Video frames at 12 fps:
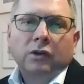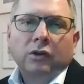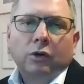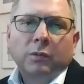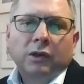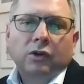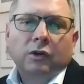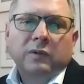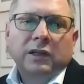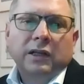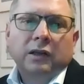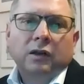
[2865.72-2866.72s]
the Omicron
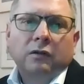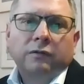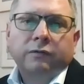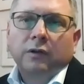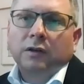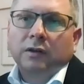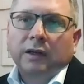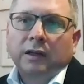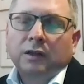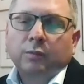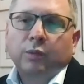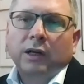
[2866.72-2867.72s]
sell-off, the
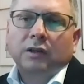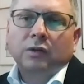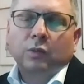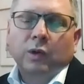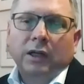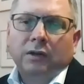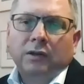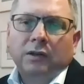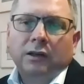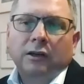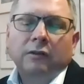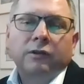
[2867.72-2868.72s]
spreads widen
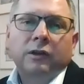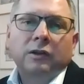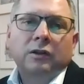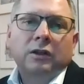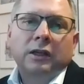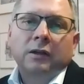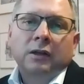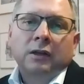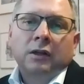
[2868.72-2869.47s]
significantly.